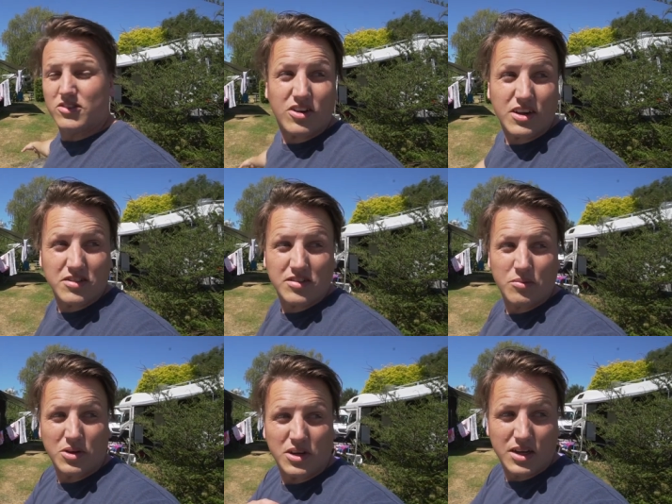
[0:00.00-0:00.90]
Sorry, there's
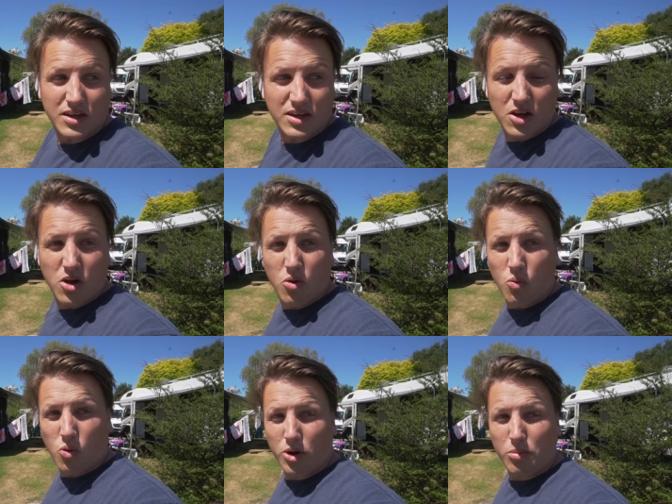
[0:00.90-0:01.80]
someone uh,
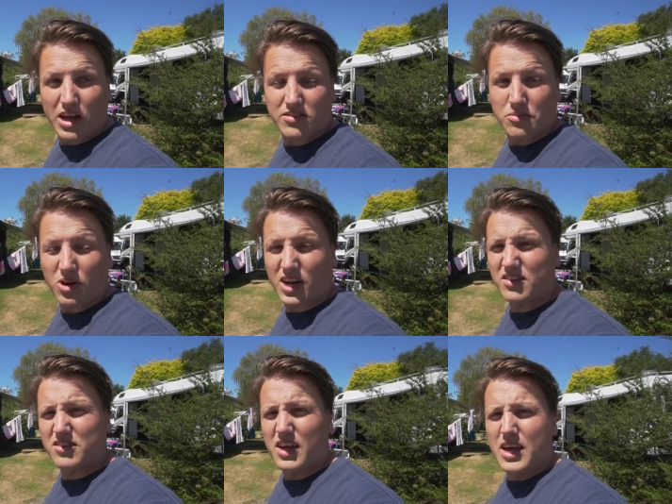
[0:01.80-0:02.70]
water blasting behind
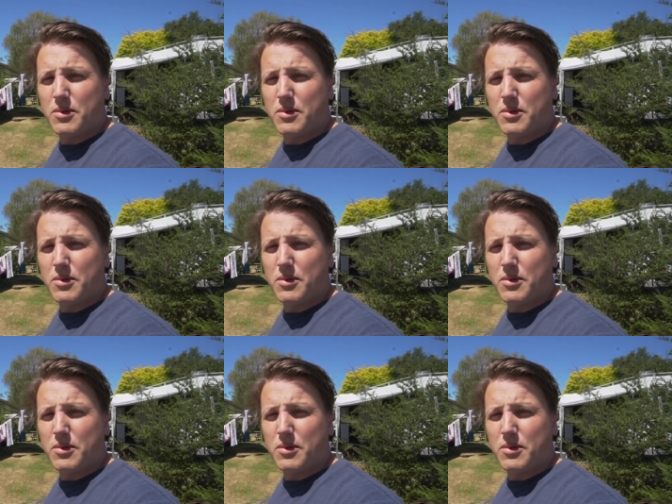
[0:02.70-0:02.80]
us.